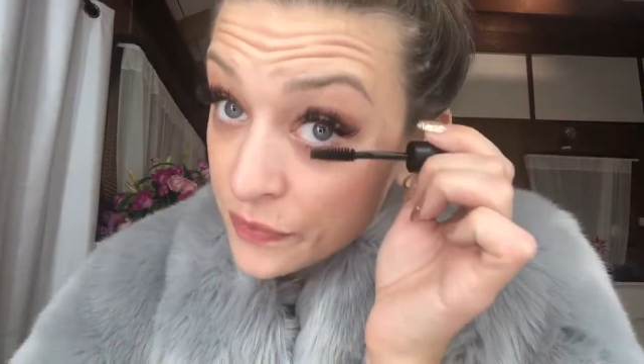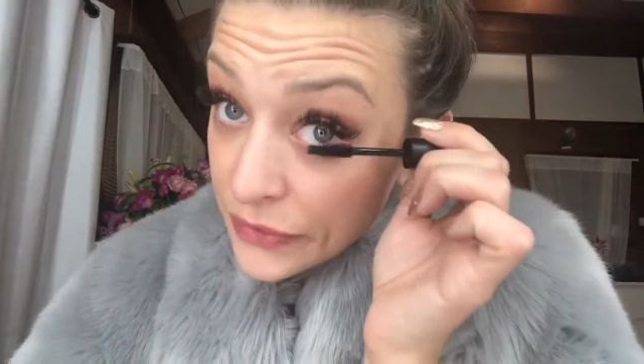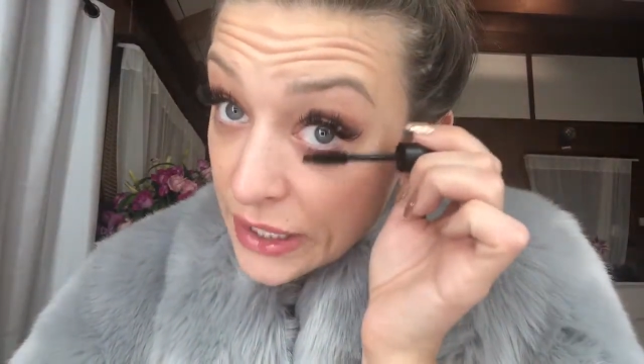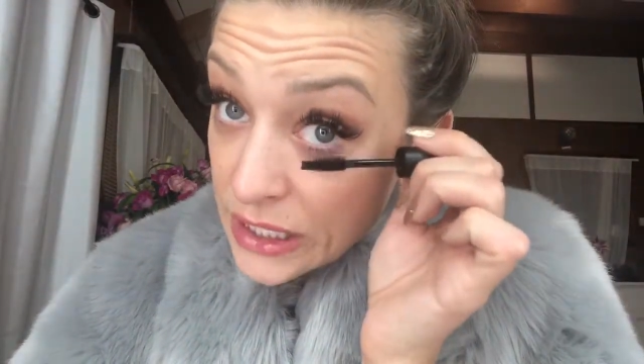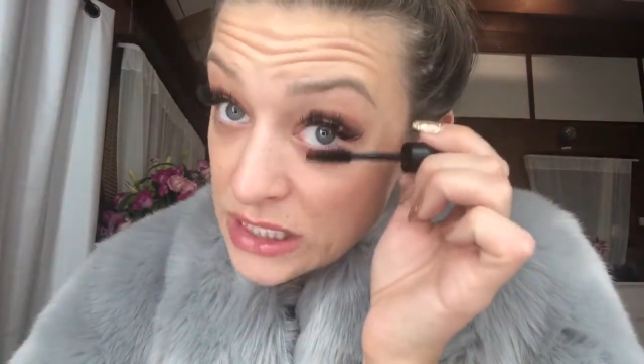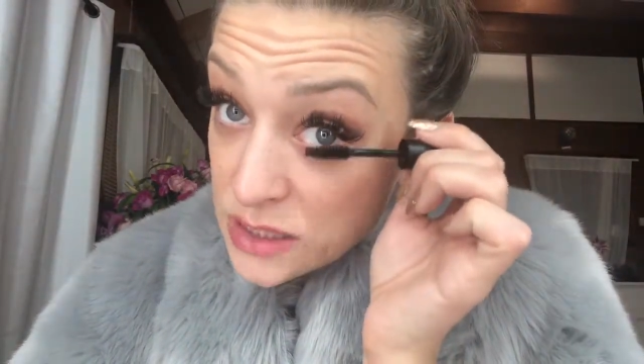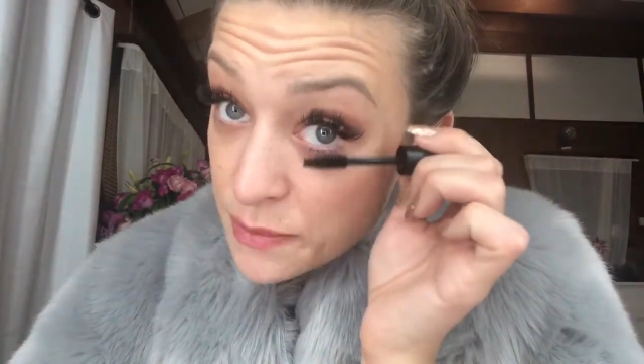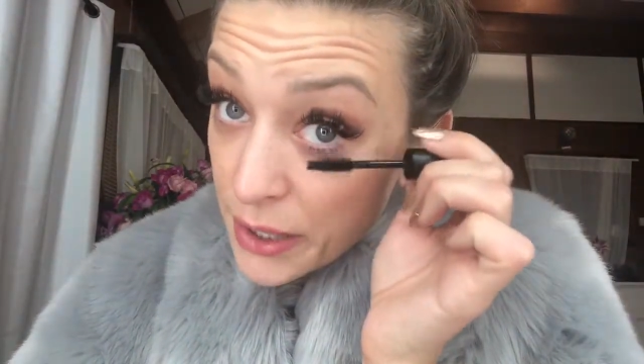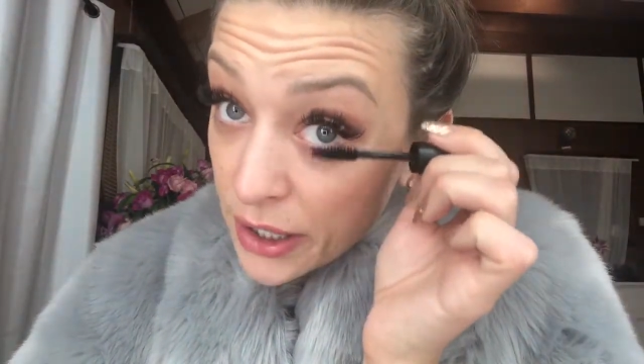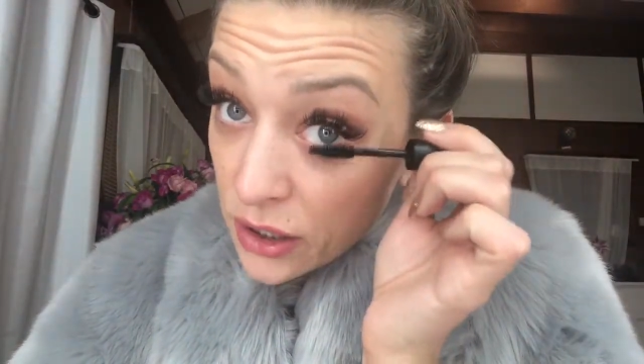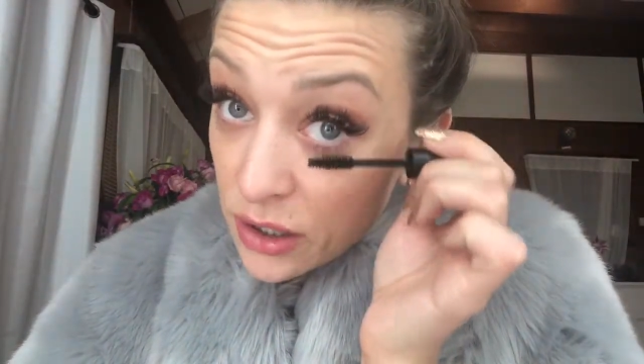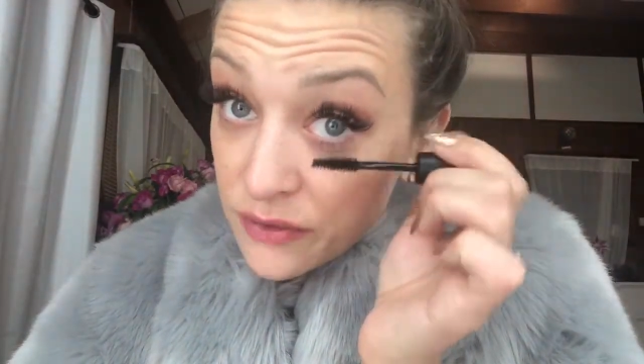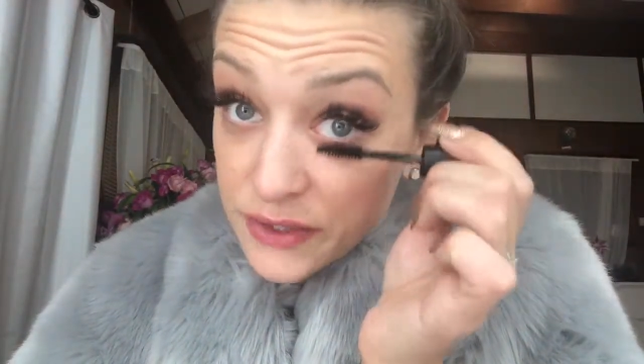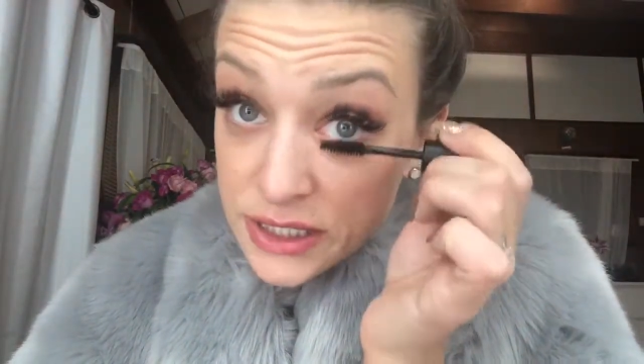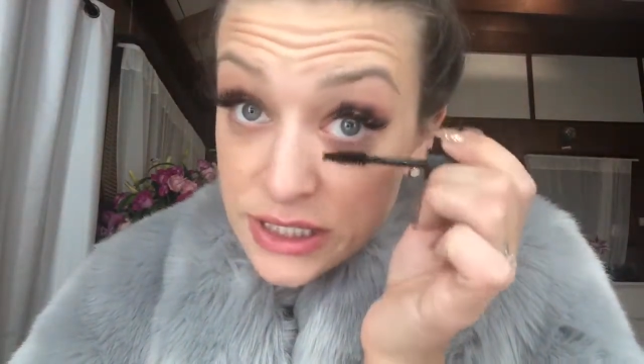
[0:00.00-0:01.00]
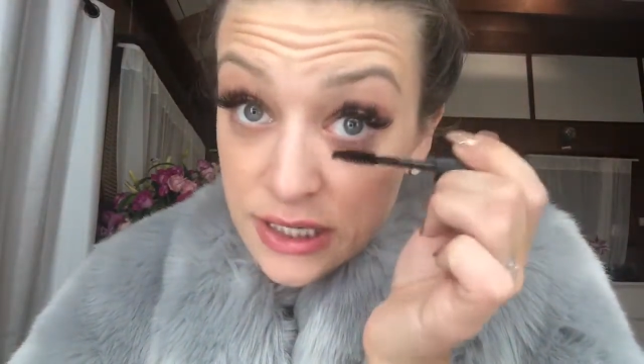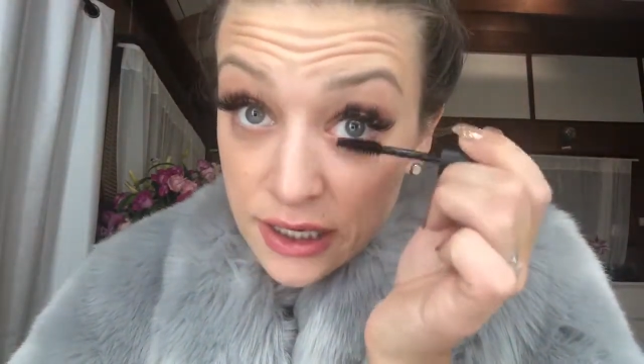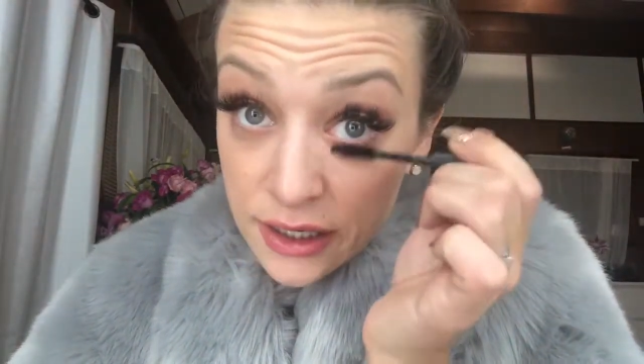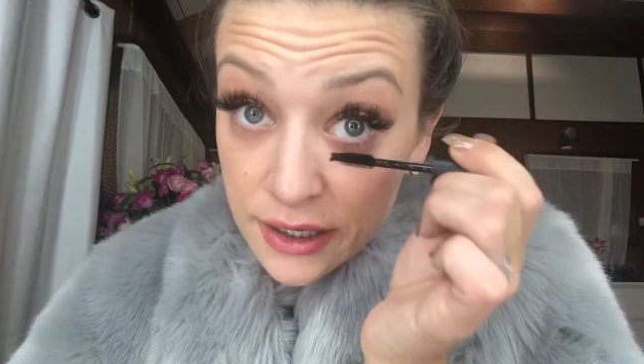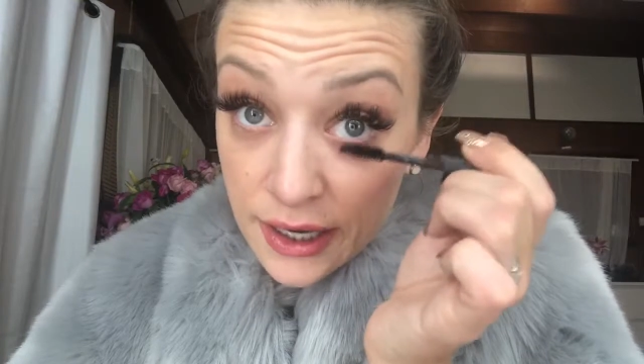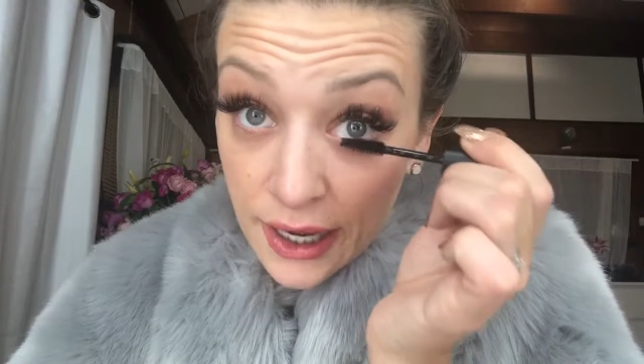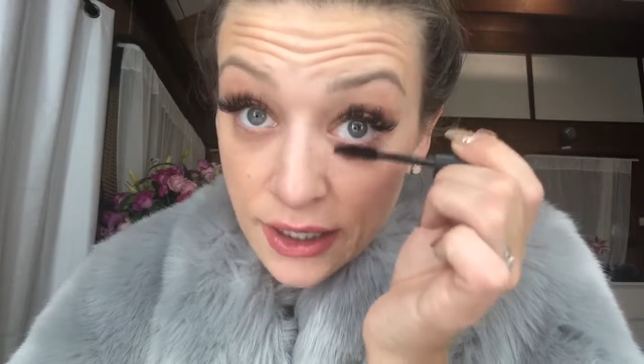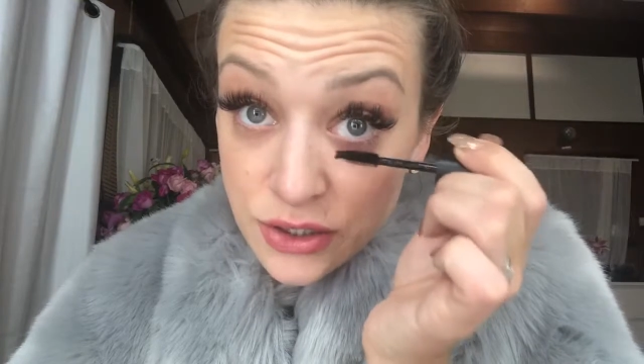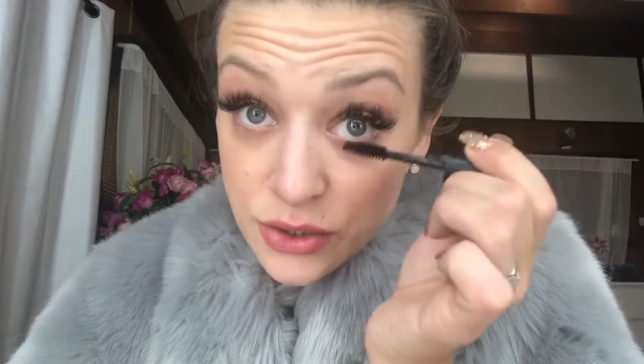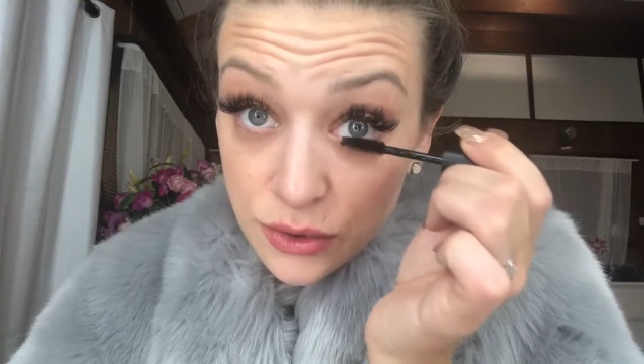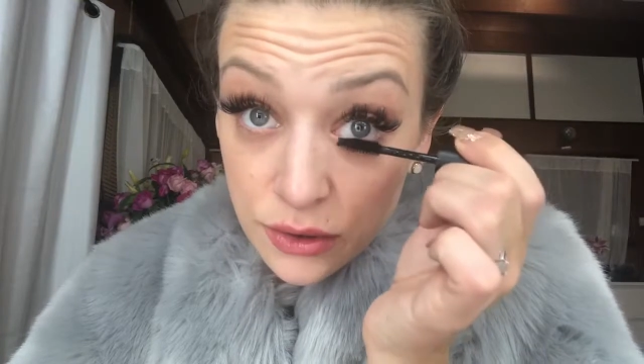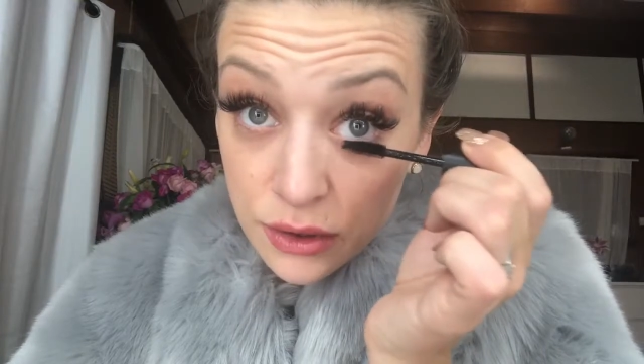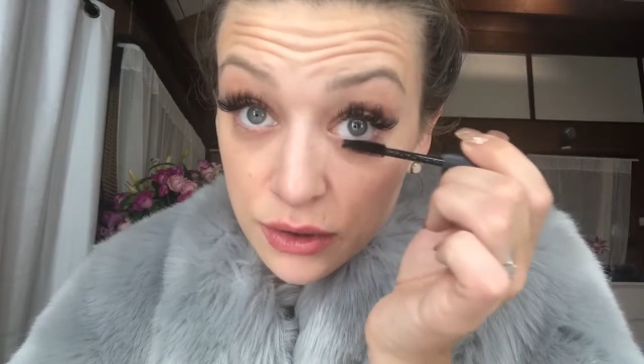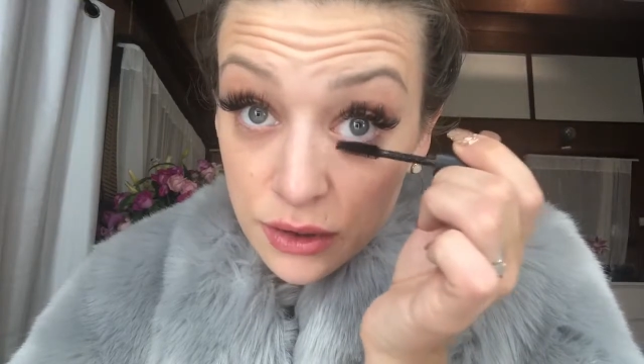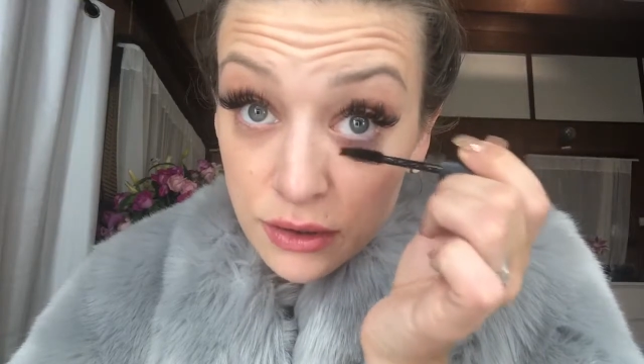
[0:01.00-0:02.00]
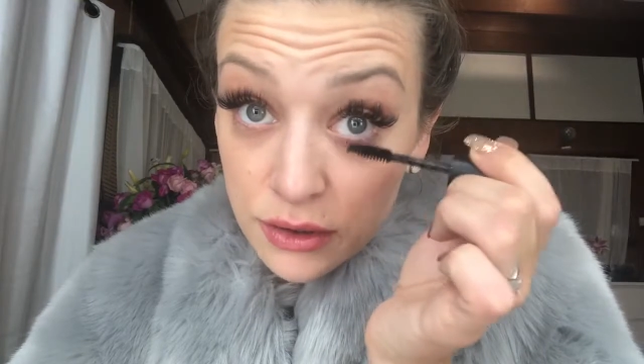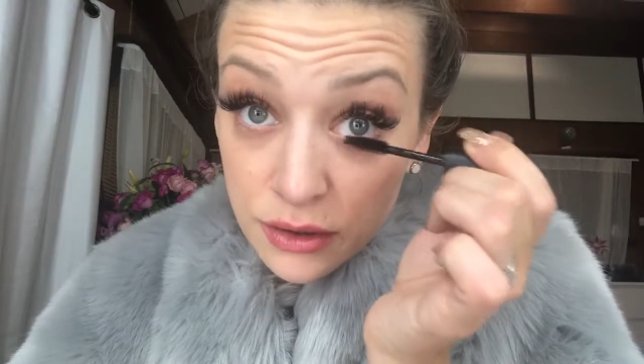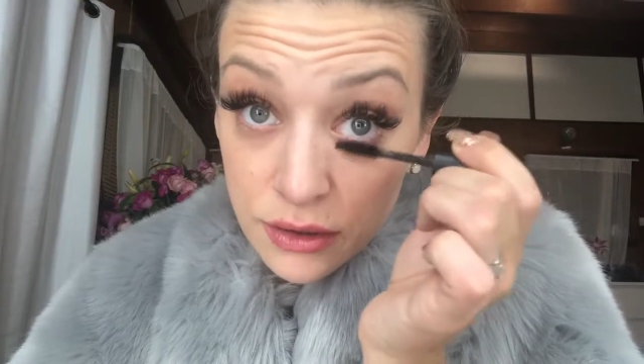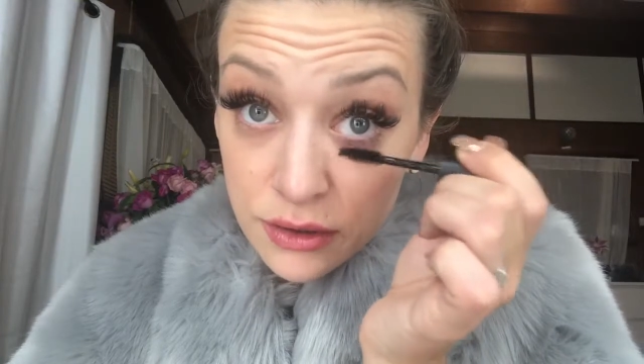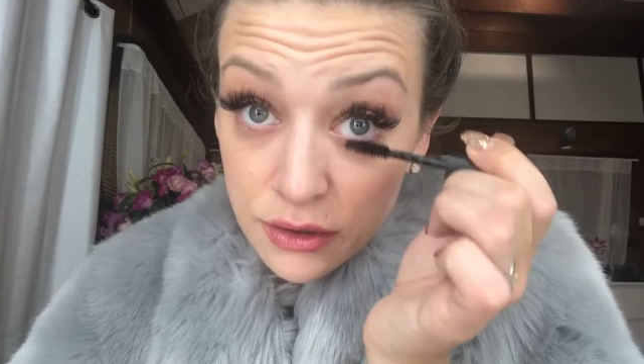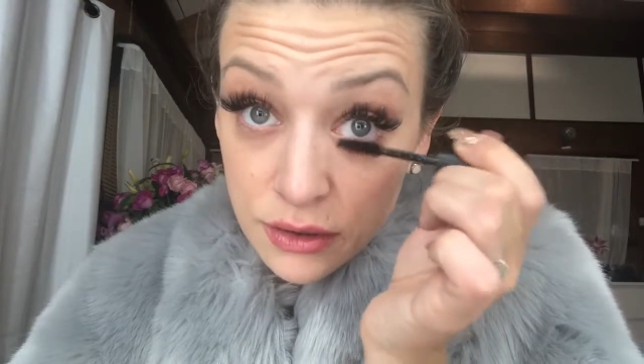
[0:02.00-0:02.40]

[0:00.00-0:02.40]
and it's better if it's a natural.